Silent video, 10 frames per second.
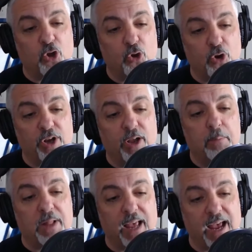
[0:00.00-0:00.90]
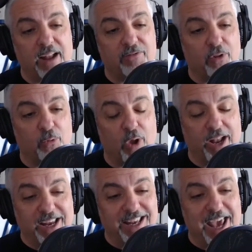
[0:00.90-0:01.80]
good plan for the
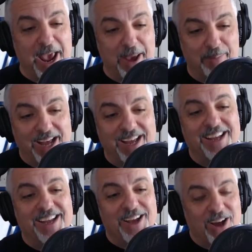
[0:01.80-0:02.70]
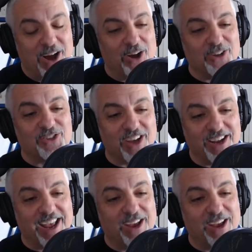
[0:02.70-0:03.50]
running game on Sunday.